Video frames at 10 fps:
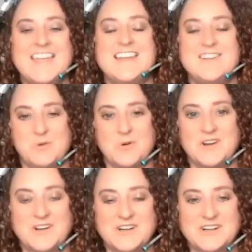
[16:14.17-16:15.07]
in
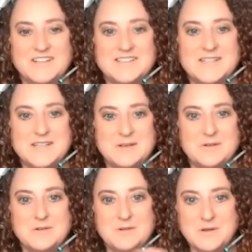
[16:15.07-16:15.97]
order
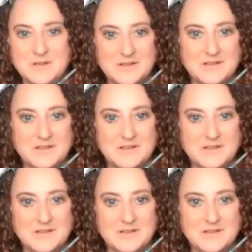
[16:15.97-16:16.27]
to